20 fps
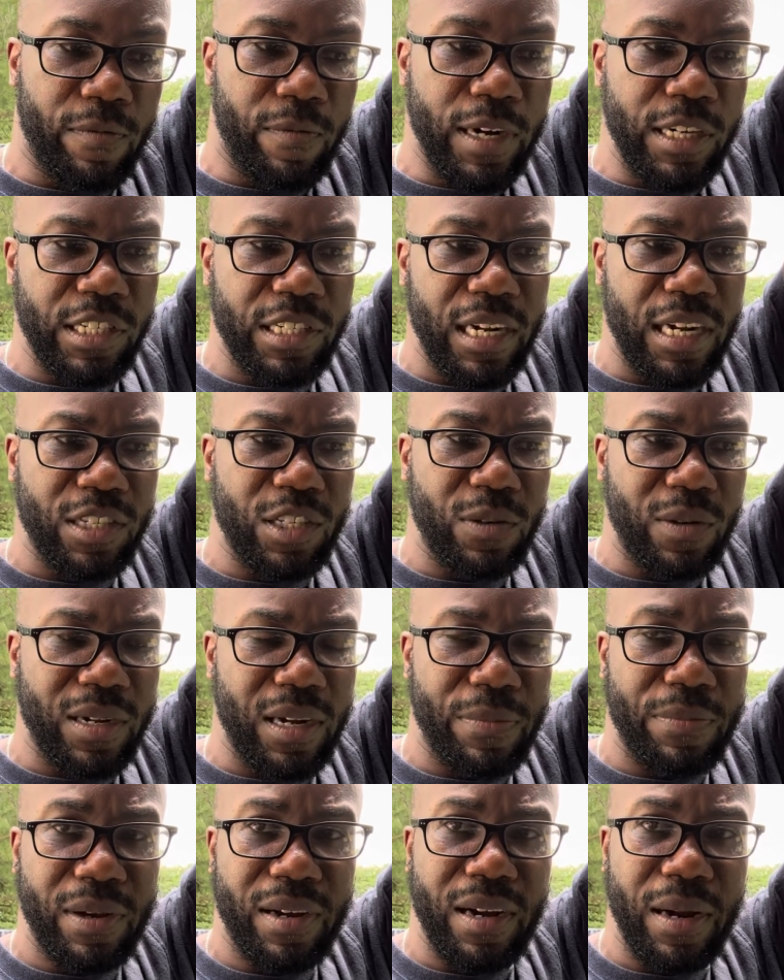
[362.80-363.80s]
reaching out to a
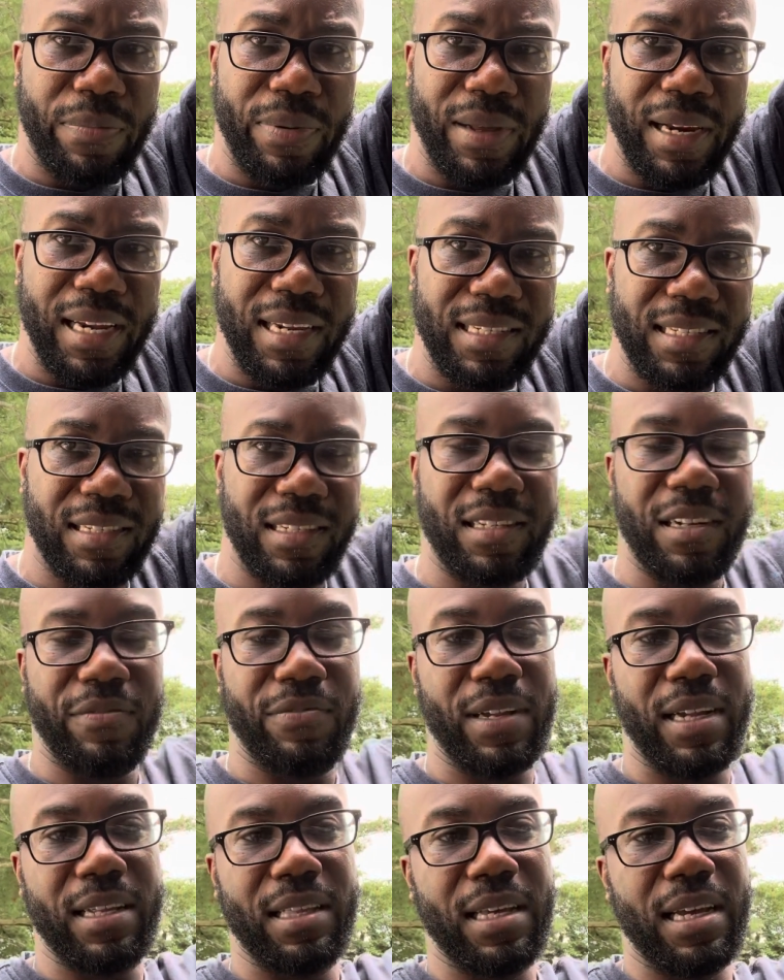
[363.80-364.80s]
couple companies and stuff
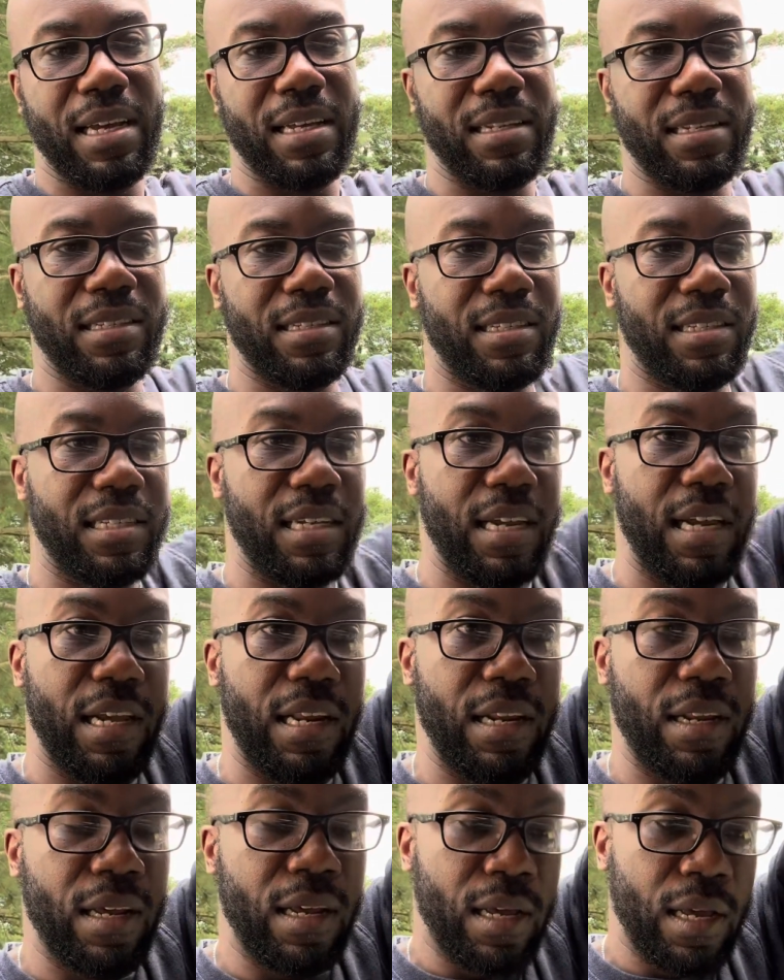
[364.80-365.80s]
like that and
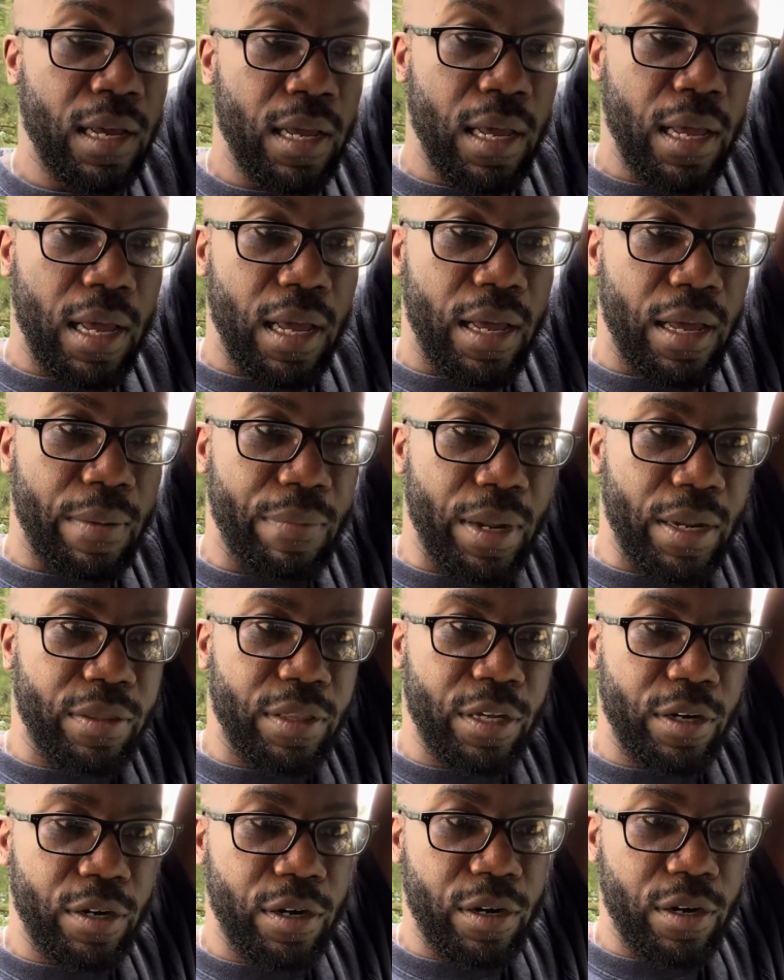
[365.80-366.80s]
seeing about
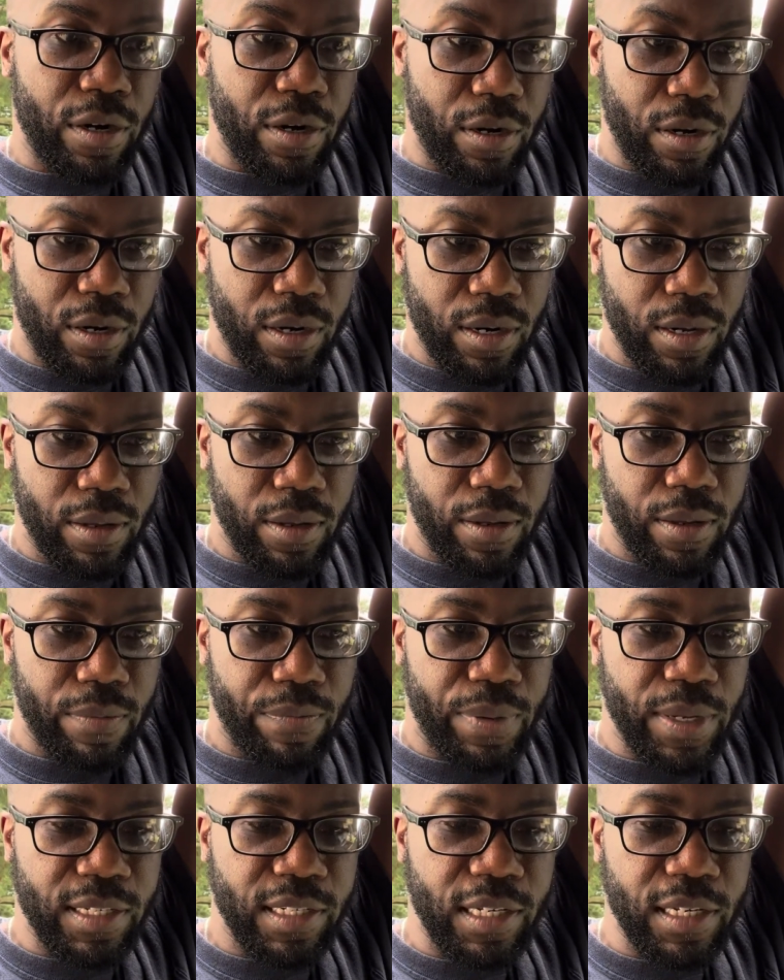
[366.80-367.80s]
their
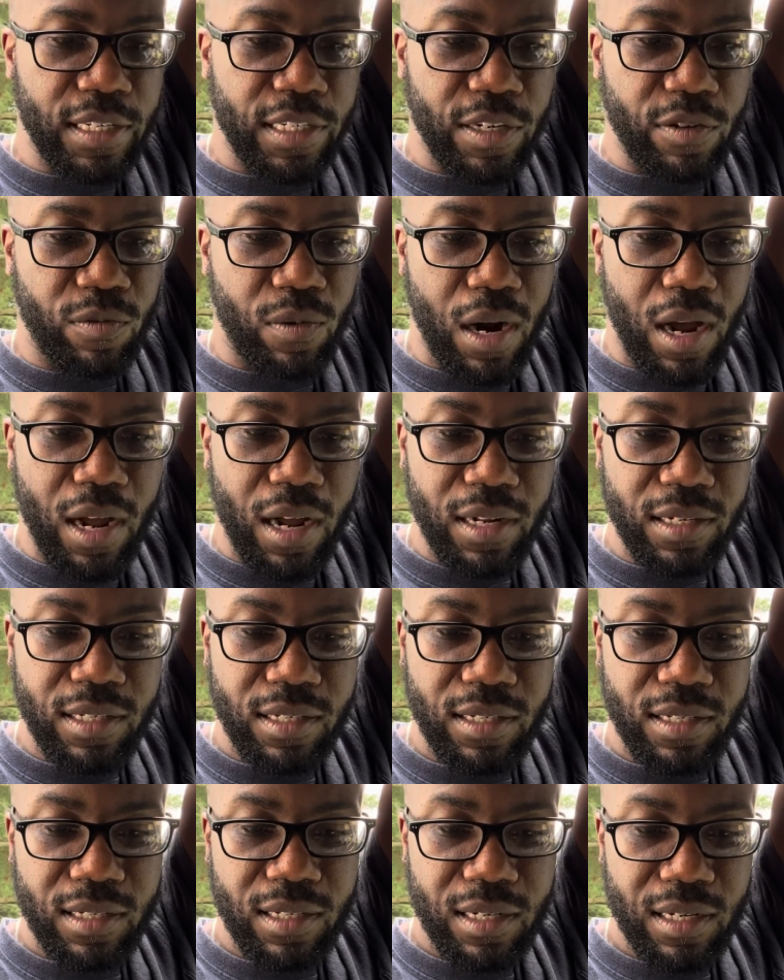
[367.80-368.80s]
pistons and
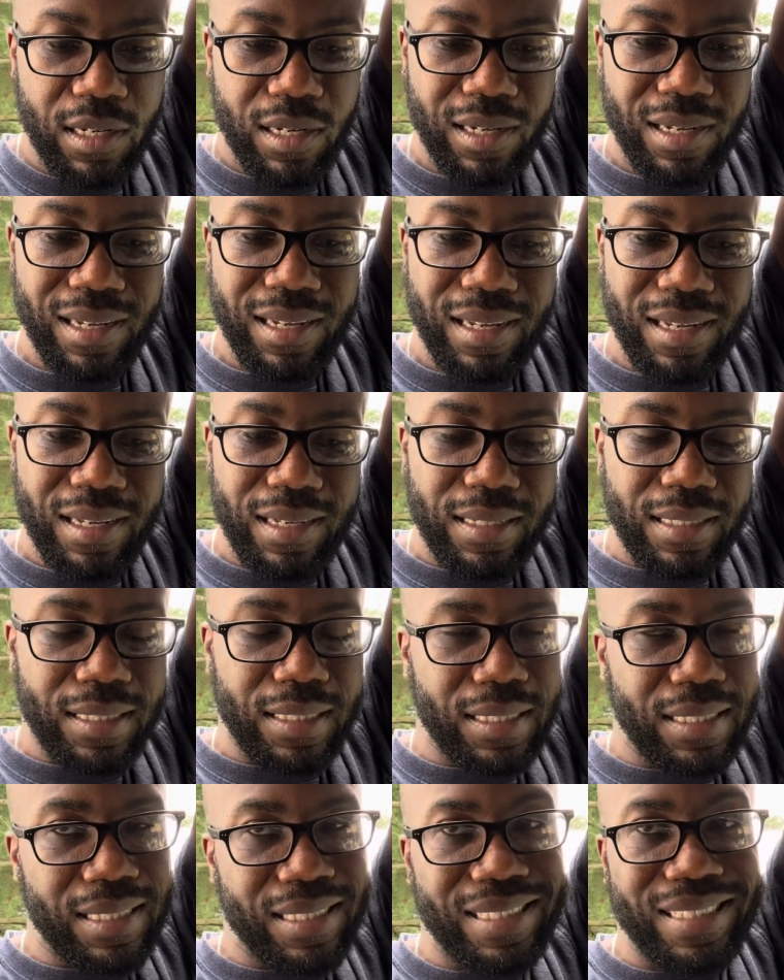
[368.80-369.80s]
rods.
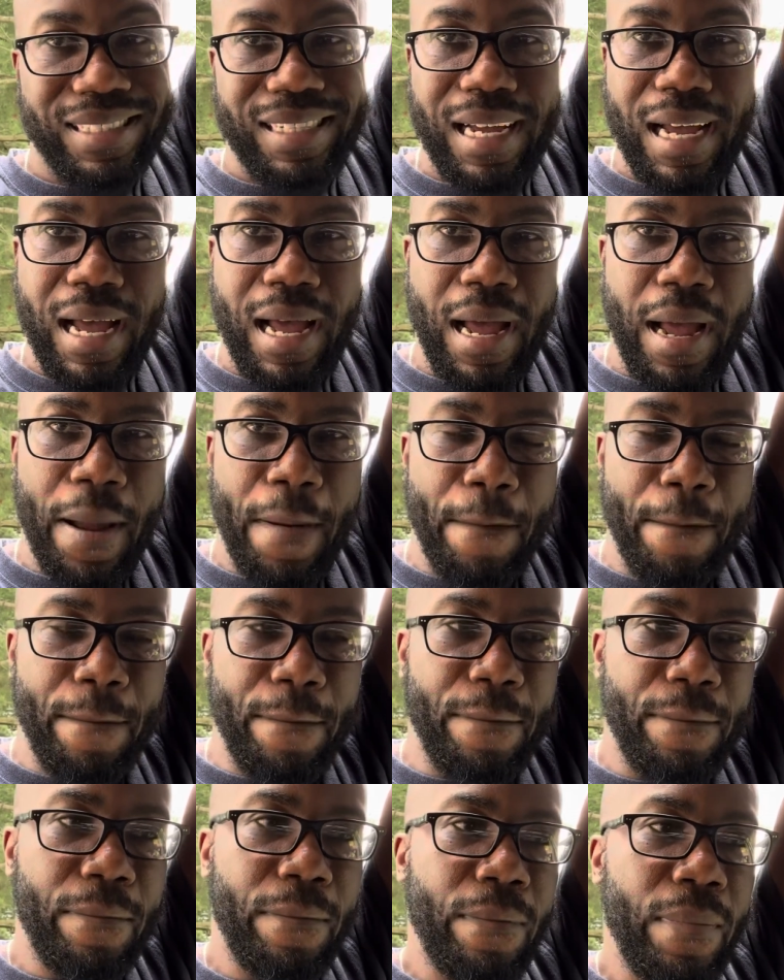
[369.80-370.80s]
I
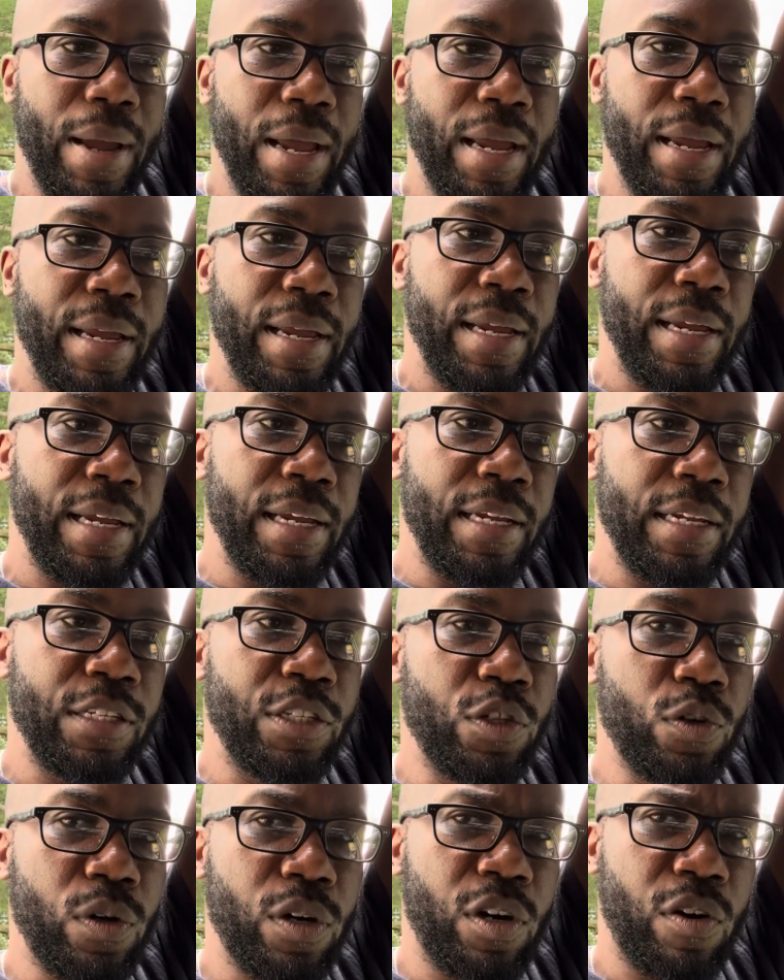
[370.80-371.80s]
may
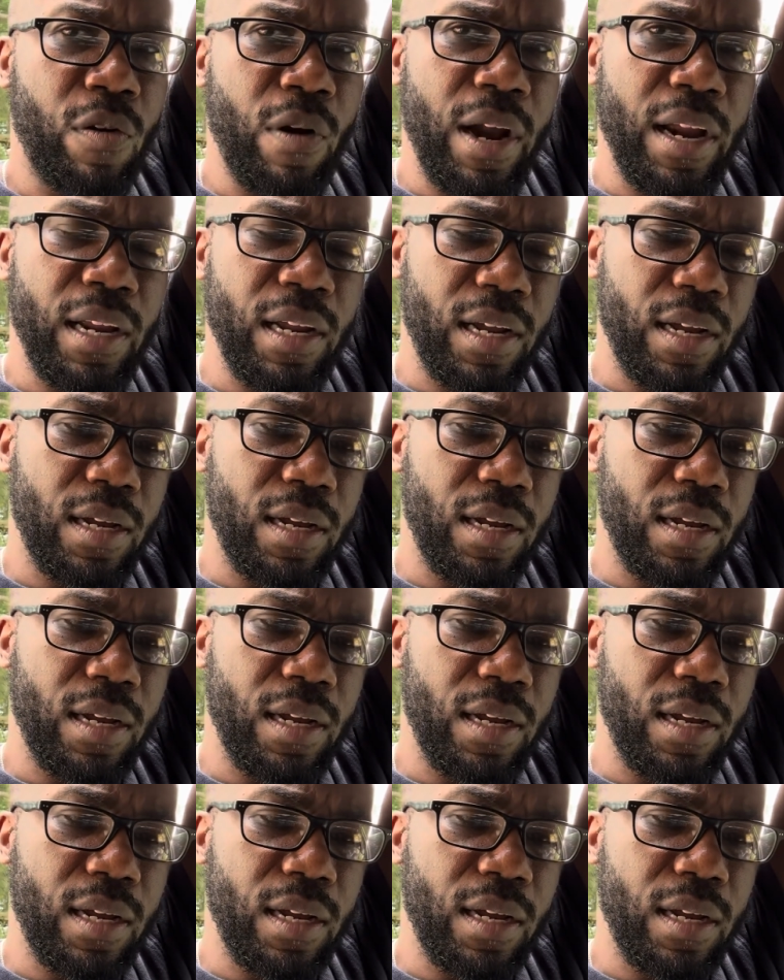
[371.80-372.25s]
do a crank,